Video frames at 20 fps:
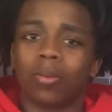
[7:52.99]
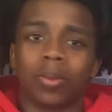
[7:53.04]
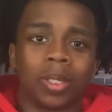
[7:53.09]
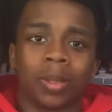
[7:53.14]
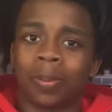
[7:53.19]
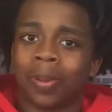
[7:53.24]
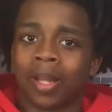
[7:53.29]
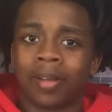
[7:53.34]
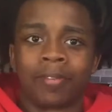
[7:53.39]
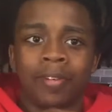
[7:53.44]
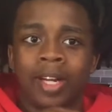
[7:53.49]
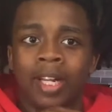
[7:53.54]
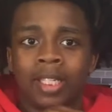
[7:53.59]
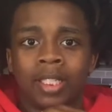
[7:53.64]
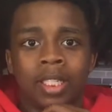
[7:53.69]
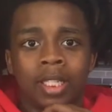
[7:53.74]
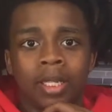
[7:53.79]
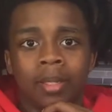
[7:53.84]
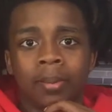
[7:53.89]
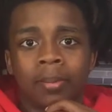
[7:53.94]
I don't want to play
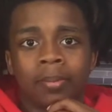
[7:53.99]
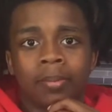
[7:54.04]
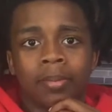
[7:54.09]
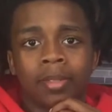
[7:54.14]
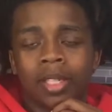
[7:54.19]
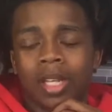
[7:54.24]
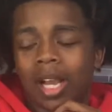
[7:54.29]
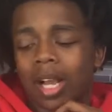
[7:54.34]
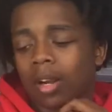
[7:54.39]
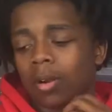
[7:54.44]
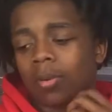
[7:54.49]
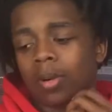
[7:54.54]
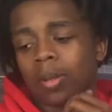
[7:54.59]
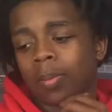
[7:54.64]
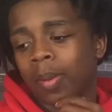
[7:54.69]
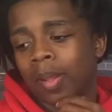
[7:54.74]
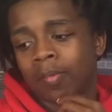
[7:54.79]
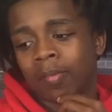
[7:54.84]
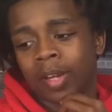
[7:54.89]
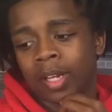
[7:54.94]
for that team. I
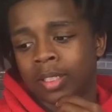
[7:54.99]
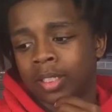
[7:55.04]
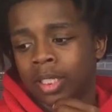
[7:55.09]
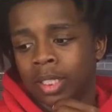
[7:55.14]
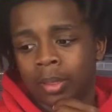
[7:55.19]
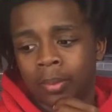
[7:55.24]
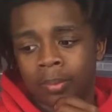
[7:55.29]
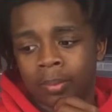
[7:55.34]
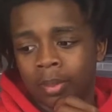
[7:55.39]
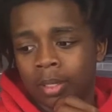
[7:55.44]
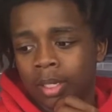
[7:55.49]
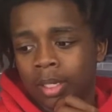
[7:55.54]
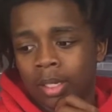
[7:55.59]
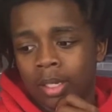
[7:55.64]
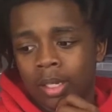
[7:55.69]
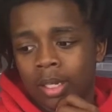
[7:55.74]
don't want to play for that team.